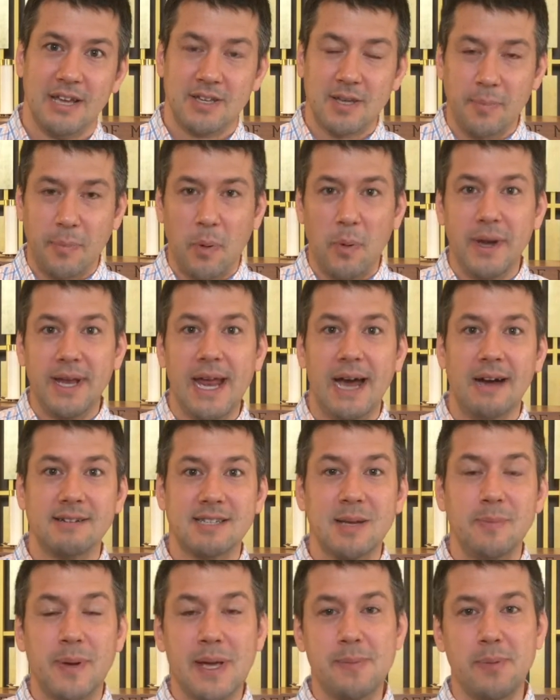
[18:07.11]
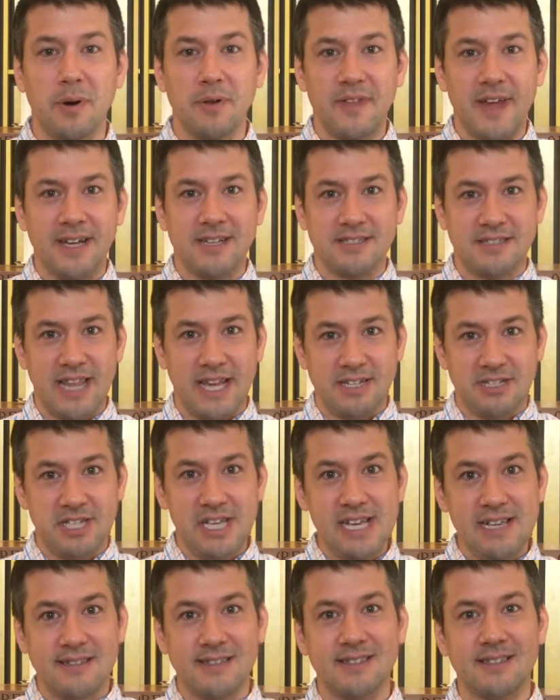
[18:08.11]
To point out to people that
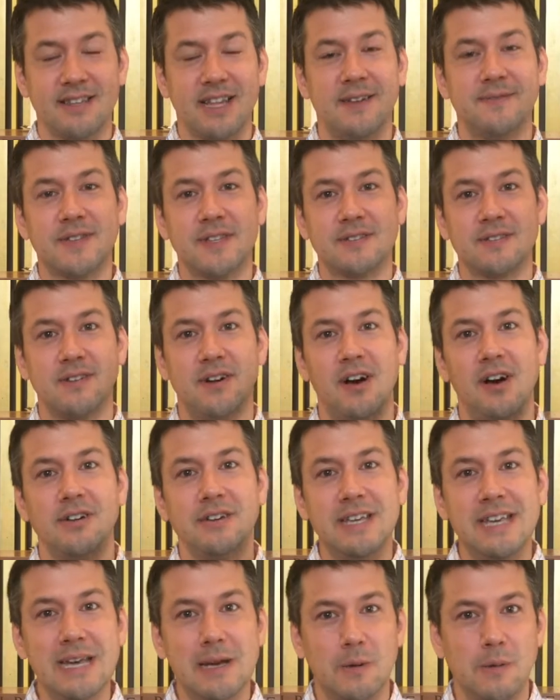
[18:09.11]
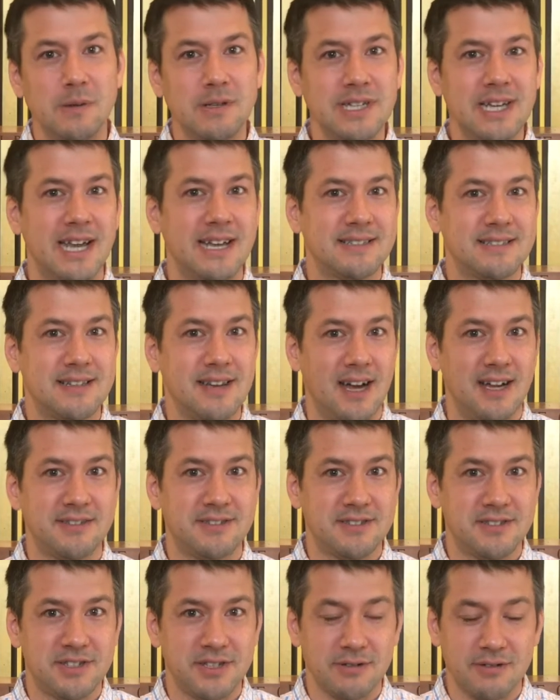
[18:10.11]
Jesus loves us all equally as
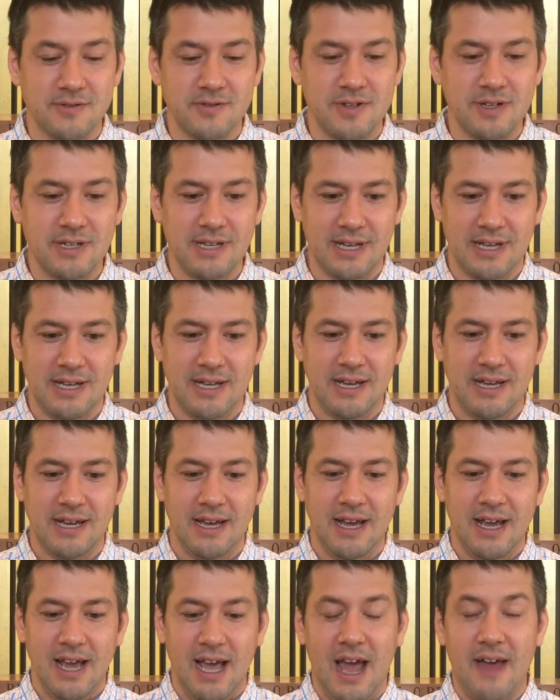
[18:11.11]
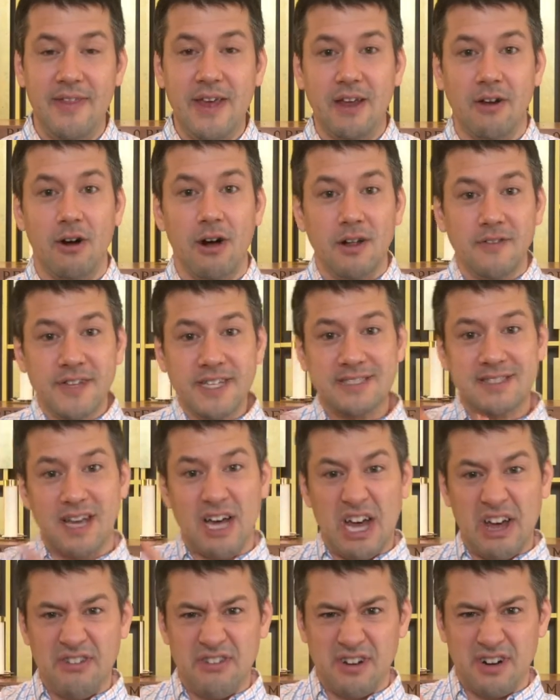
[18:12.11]
God's children, and that all these
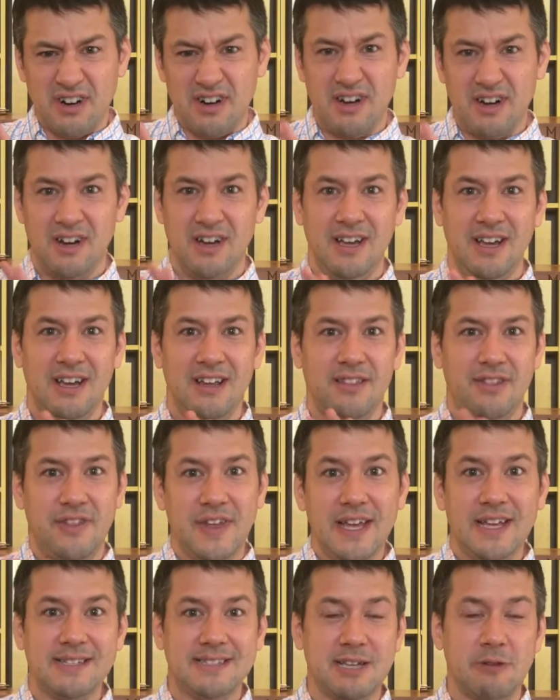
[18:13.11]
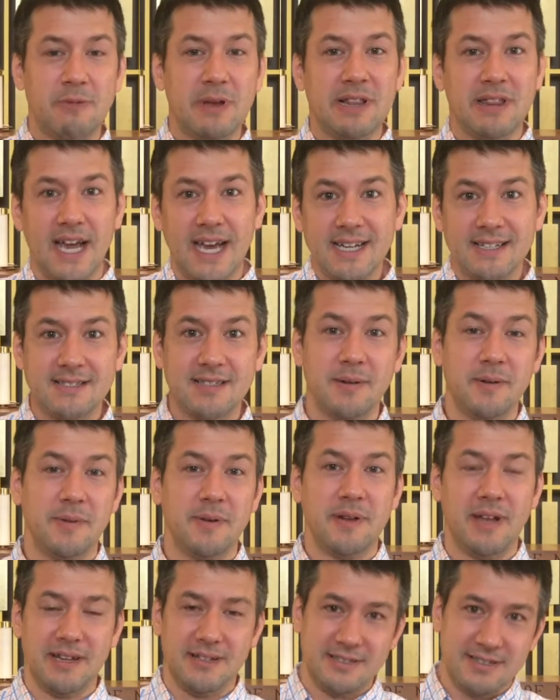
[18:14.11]
other things that we like
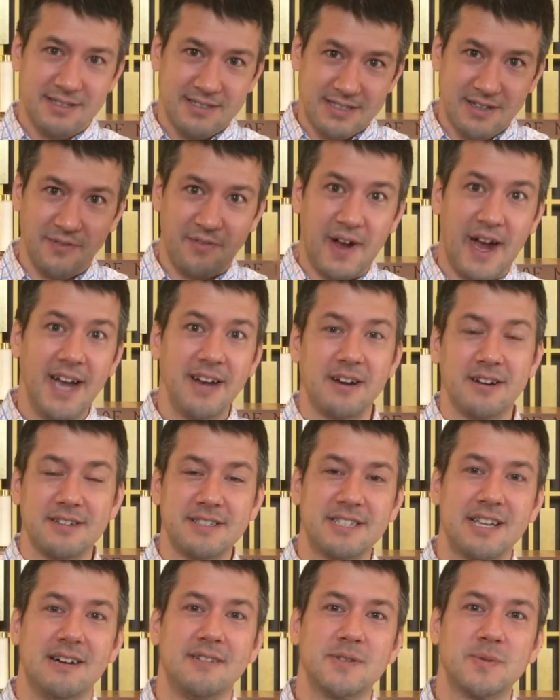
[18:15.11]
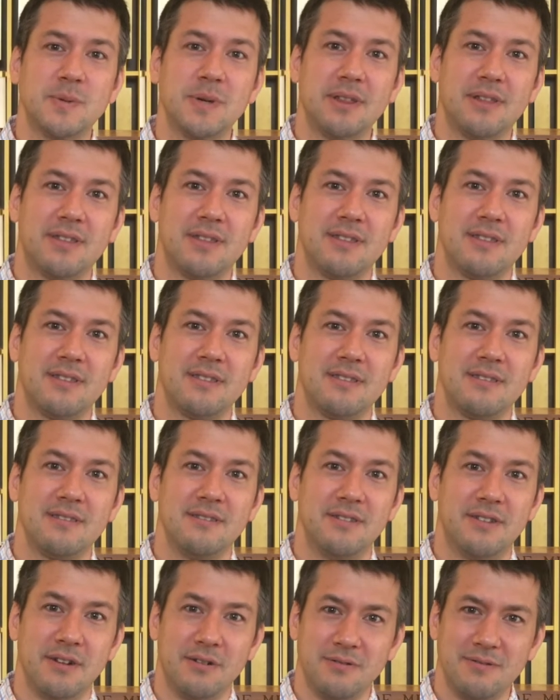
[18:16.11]
to divide ourselves with
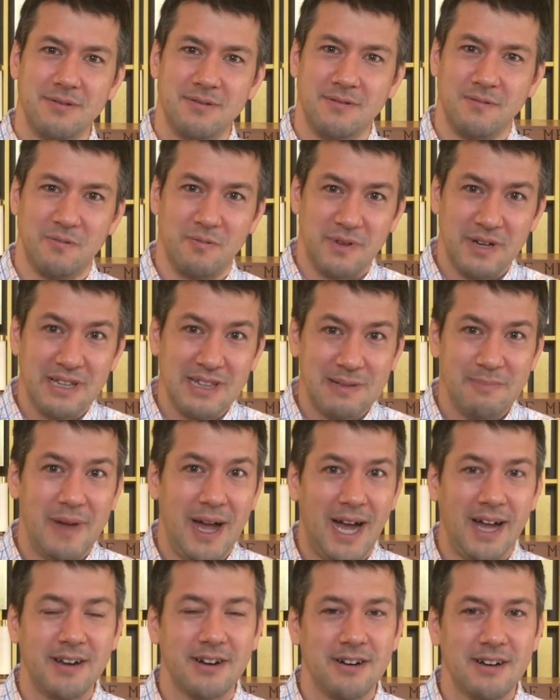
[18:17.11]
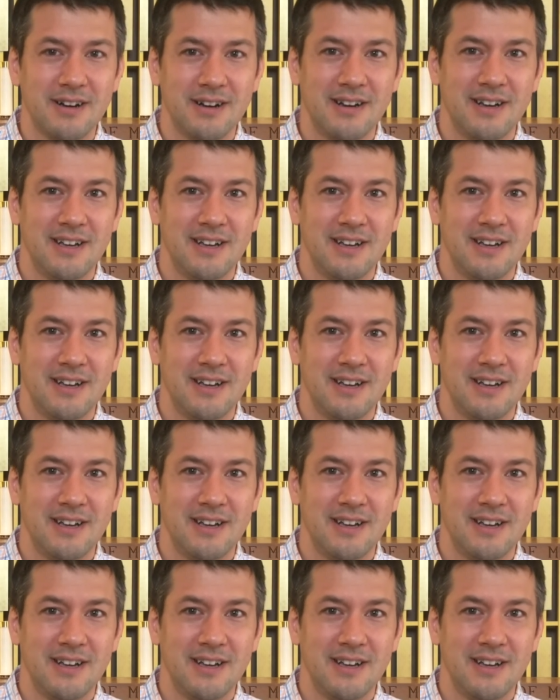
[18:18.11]
don't really matter,